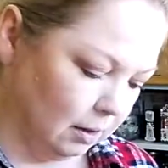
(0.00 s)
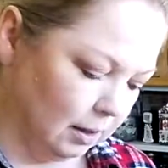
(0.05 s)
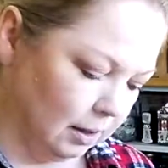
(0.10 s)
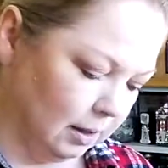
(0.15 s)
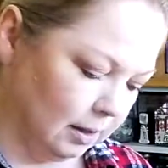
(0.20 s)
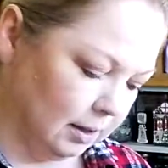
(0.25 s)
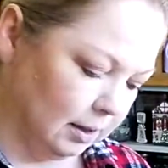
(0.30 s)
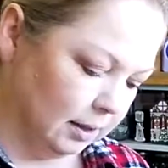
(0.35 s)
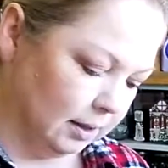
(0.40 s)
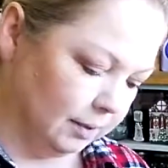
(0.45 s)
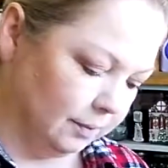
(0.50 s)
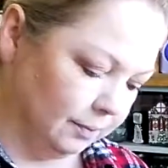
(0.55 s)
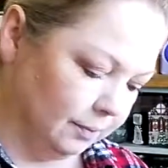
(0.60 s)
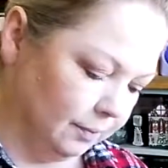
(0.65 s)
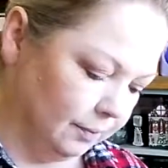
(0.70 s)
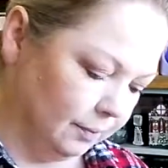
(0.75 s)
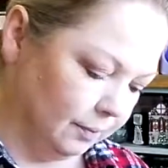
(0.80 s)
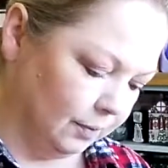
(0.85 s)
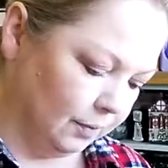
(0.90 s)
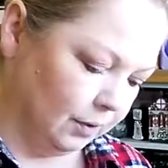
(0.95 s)
And then
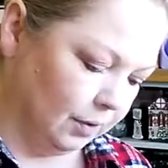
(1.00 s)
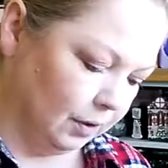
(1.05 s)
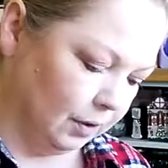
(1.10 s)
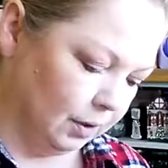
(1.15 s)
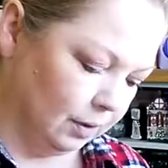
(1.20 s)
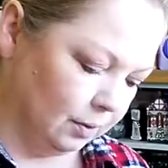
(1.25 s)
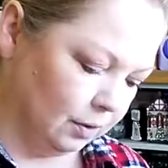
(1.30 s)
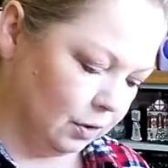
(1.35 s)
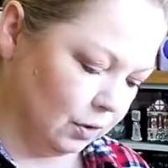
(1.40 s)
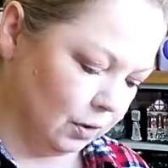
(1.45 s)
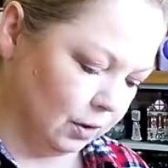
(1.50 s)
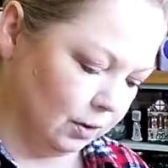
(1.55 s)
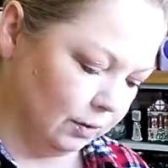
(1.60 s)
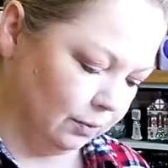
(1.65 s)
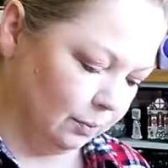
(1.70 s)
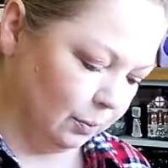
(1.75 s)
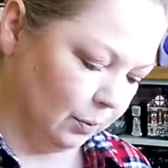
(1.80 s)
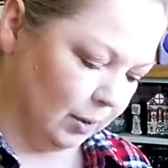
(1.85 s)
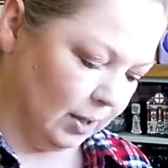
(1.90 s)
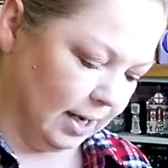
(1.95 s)
you can sort of
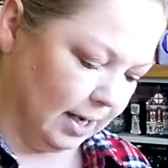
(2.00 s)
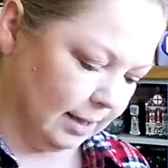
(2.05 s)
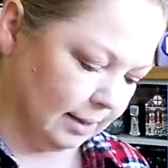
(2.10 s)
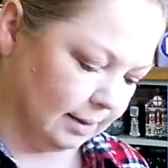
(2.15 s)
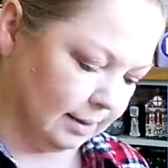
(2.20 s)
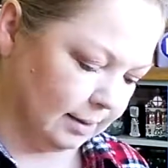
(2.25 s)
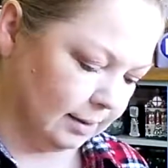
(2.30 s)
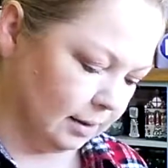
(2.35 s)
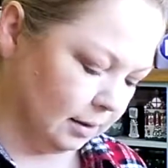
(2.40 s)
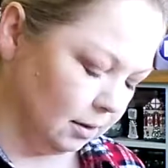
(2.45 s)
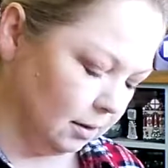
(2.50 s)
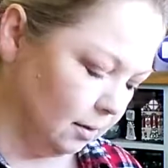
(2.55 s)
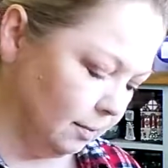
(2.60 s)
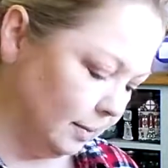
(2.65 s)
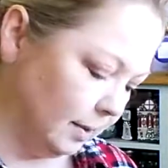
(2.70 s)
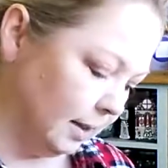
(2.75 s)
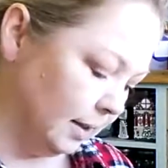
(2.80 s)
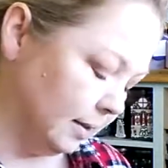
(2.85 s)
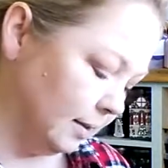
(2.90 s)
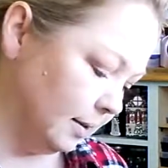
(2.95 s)
practice a little
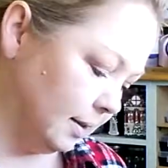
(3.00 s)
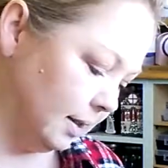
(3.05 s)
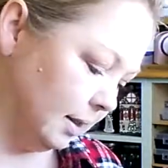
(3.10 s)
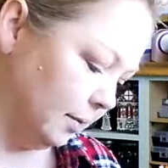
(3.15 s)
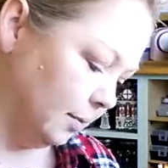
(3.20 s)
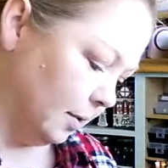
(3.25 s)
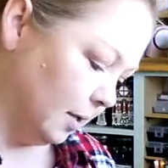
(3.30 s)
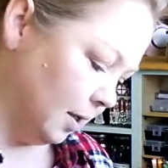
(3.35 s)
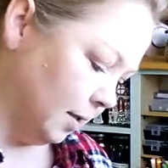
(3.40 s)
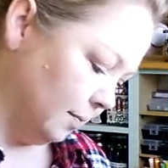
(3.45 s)
bit and see what